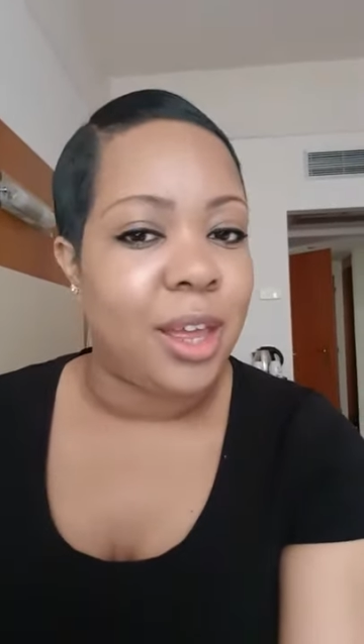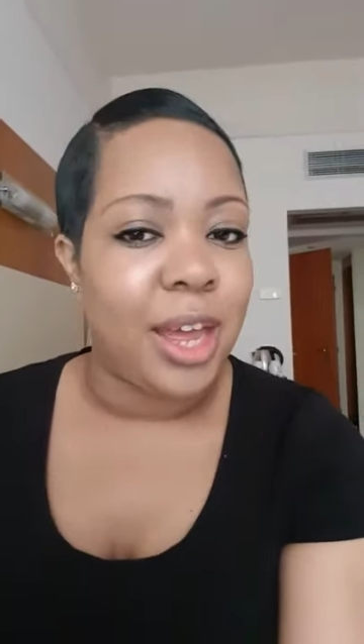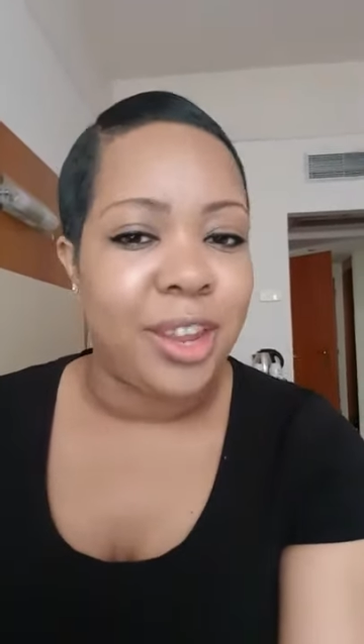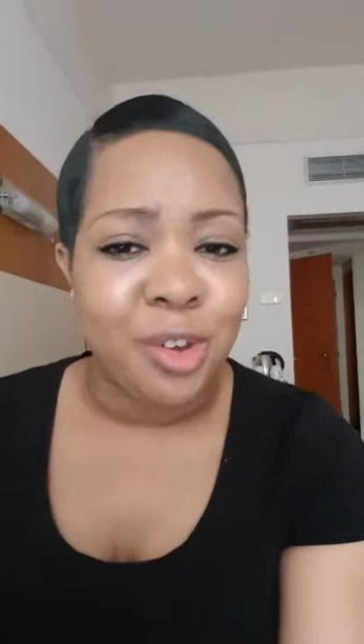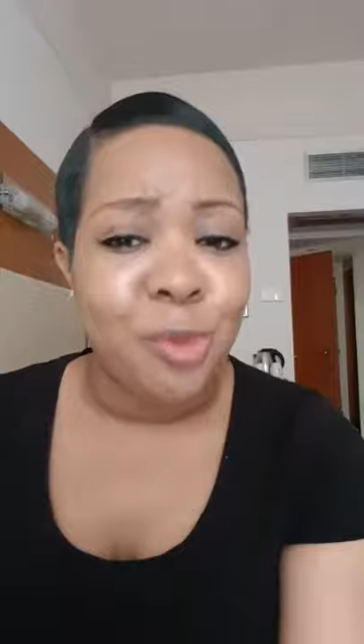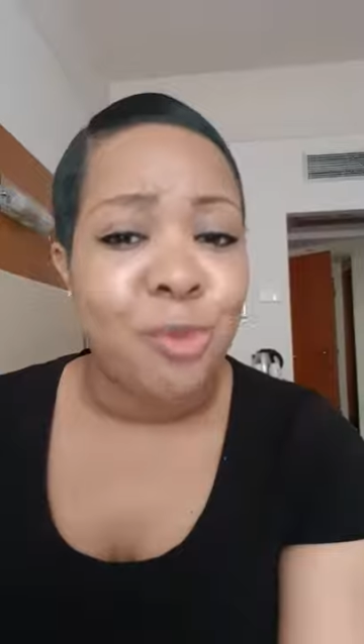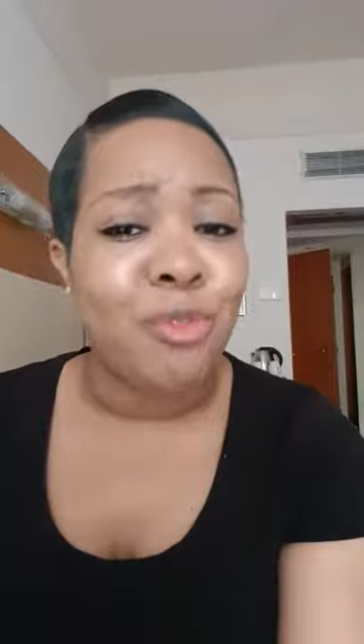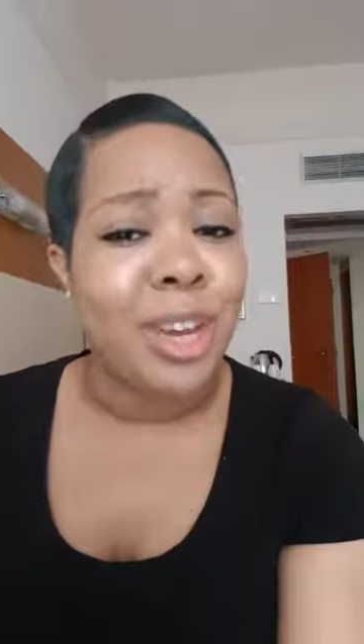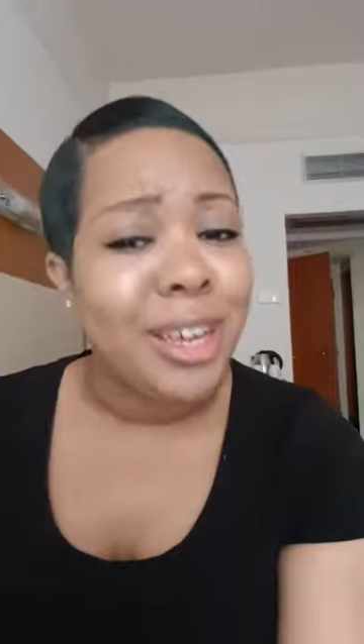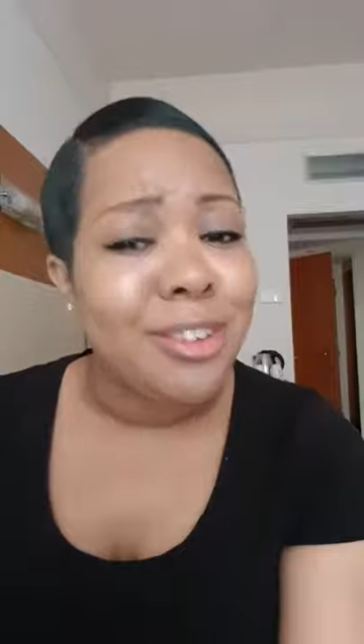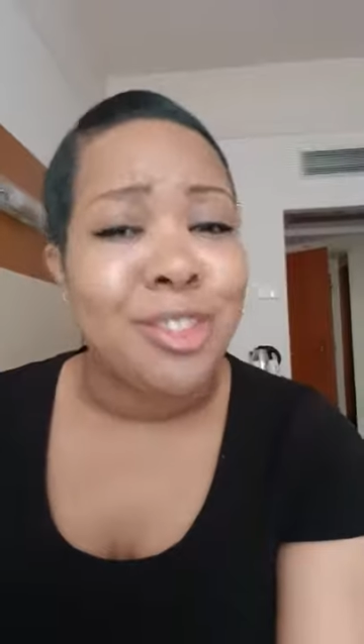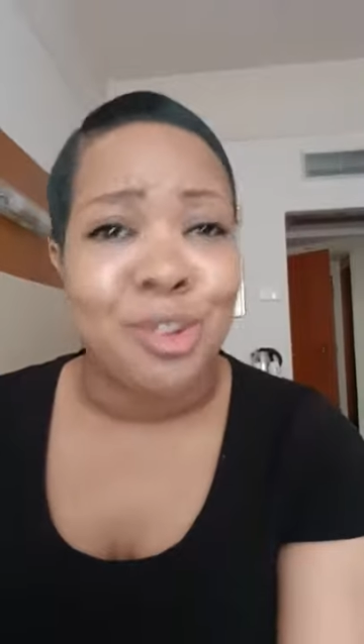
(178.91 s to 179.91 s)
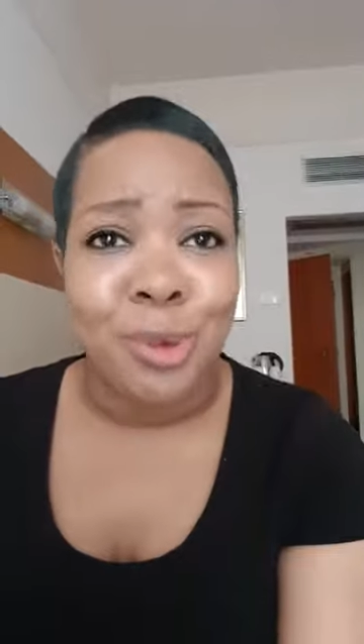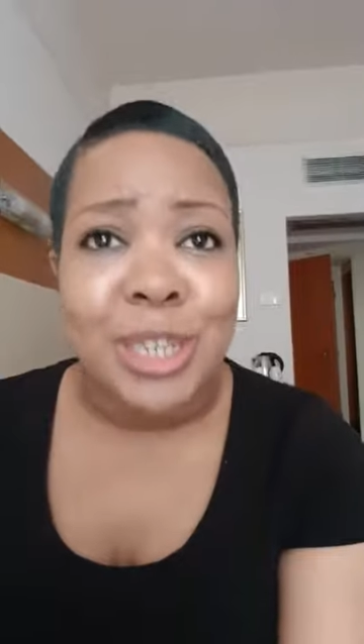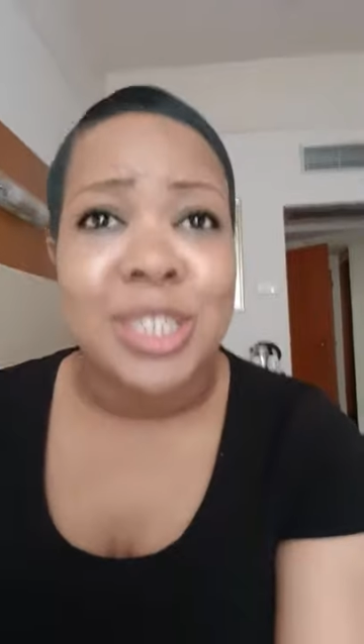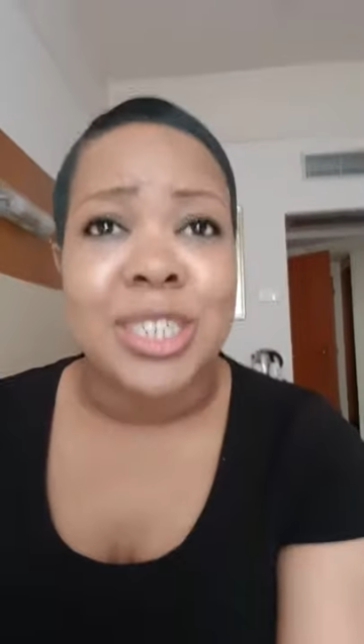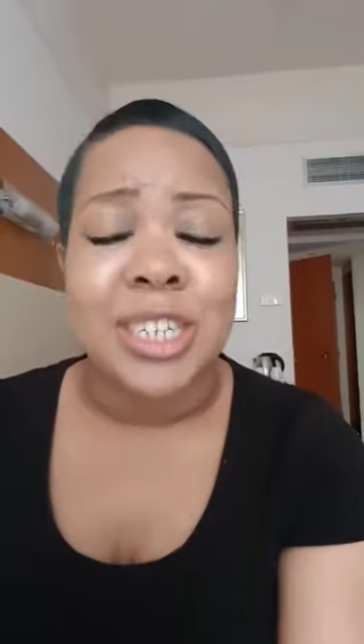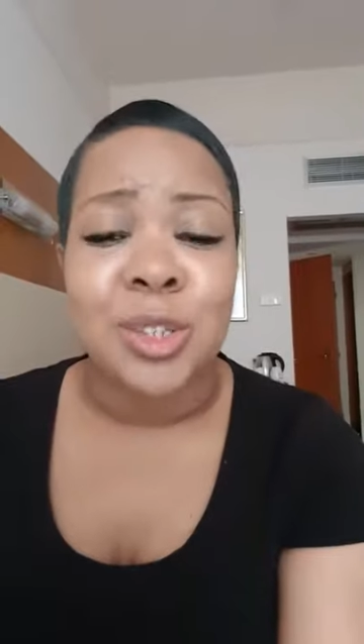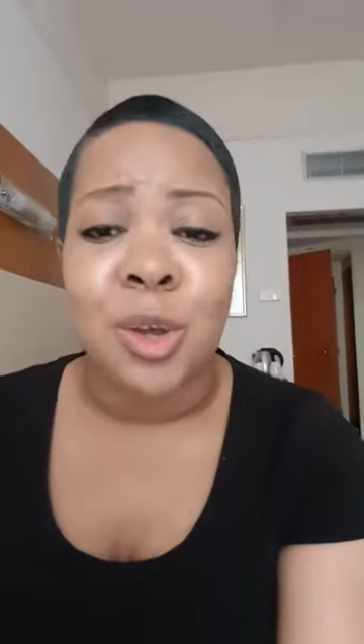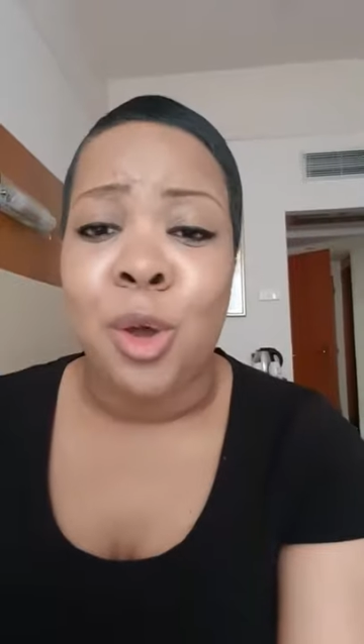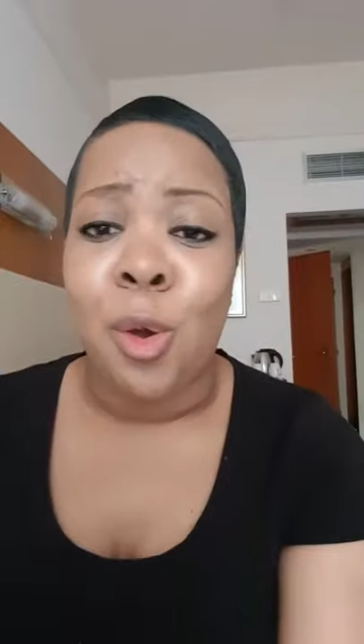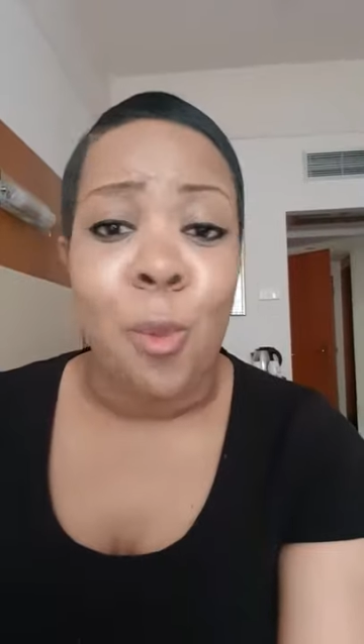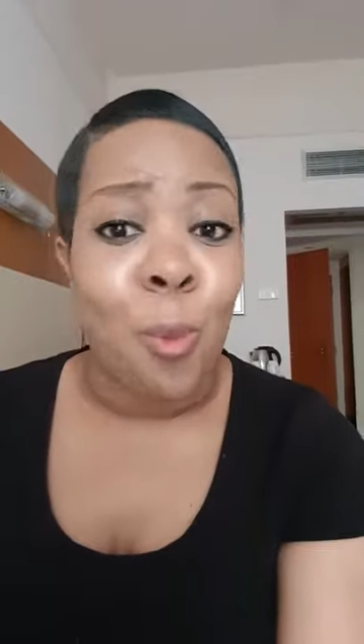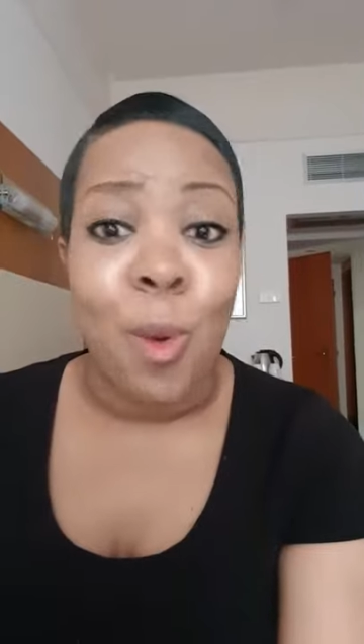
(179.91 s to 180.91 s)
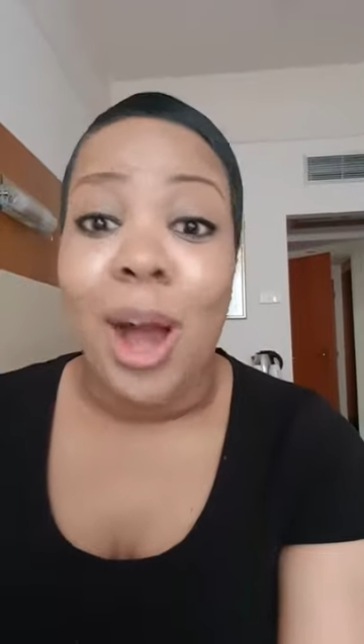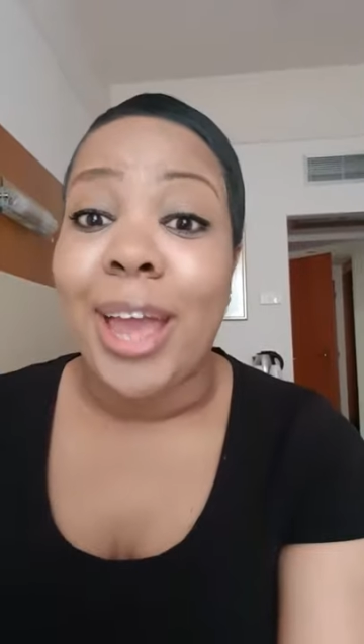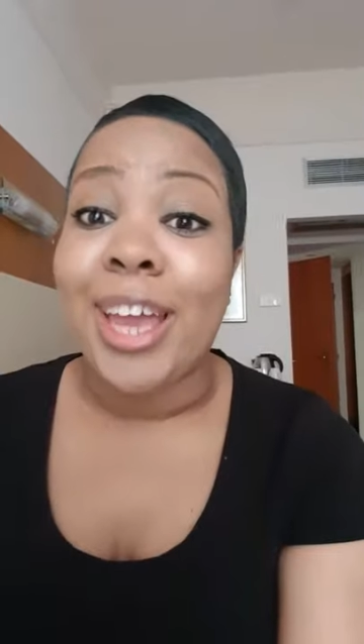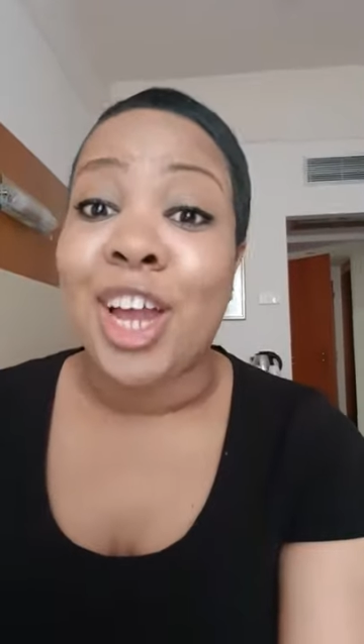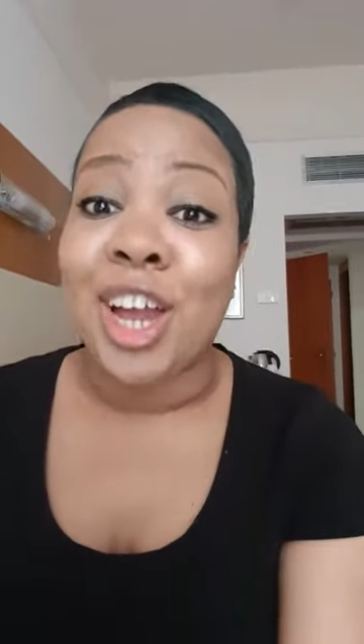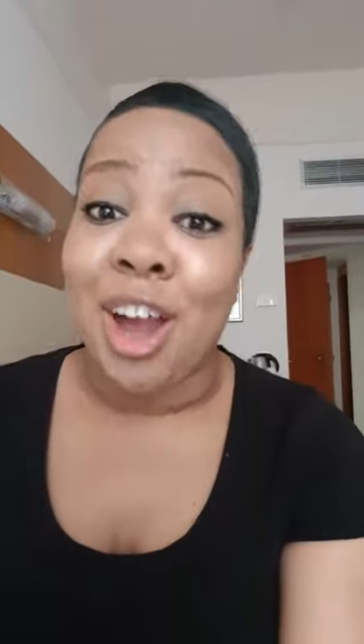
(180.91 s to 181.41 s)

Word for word: And the real question is, why